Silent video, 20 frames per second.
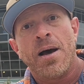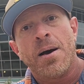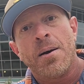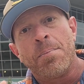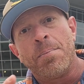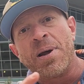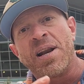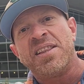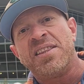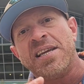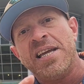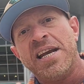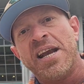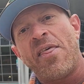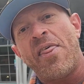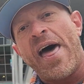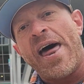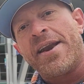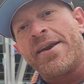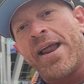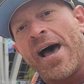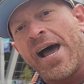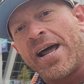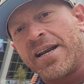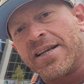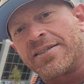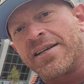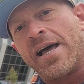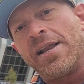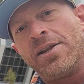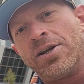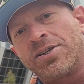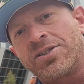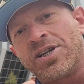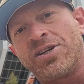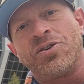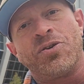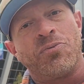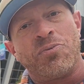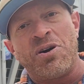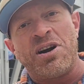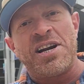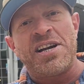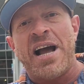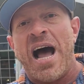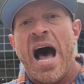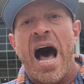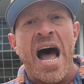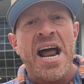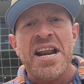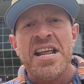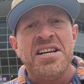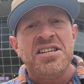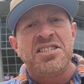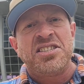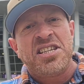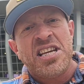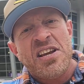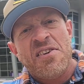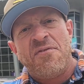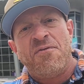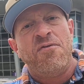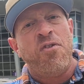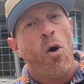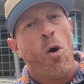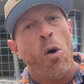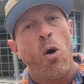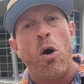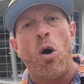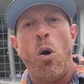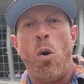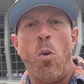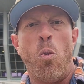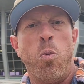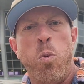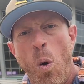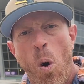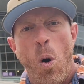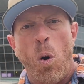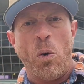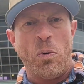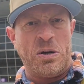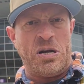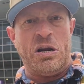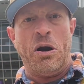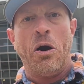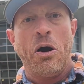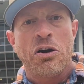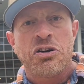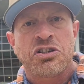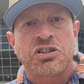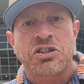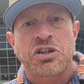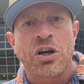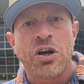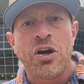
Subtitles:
But at the end of that night, as I looked in the ring, I didn't see 4 warriors